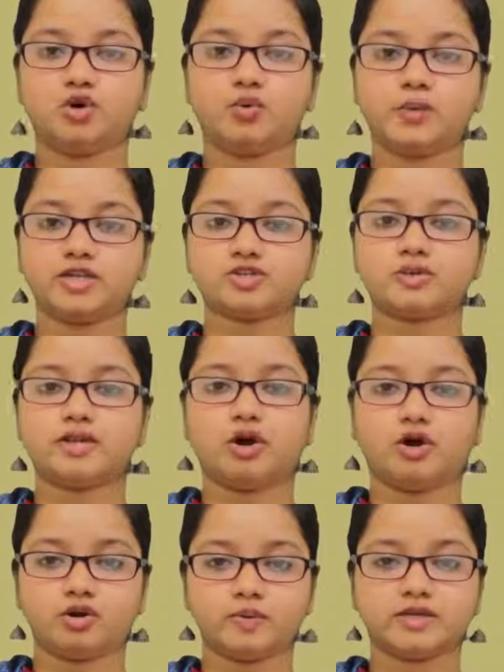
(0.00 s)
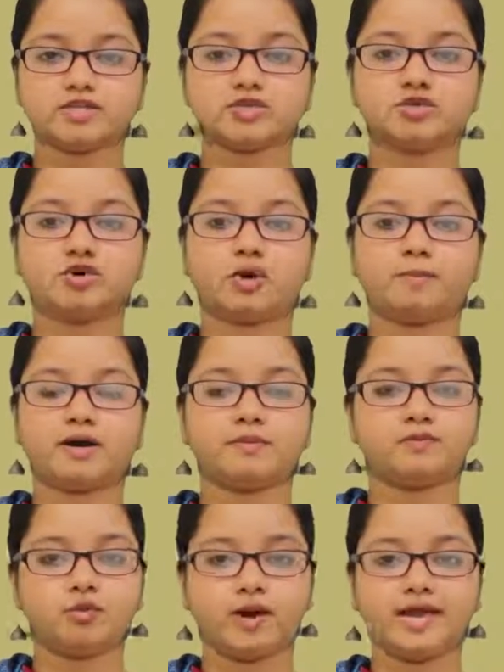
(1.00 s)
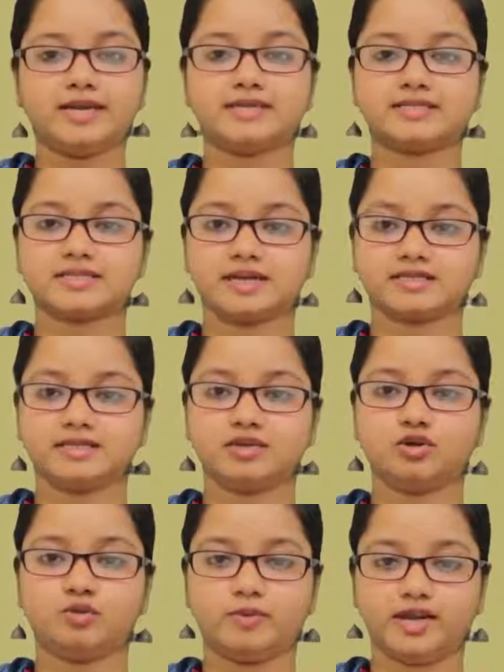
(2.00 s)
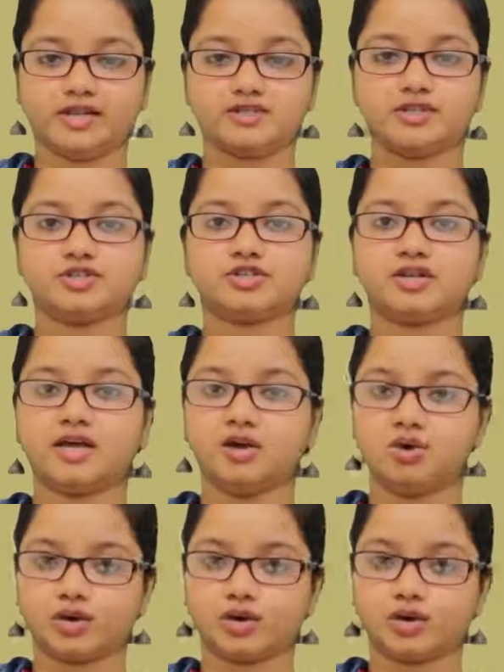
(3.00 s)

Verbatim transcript: which will always crop up while discussing globalization and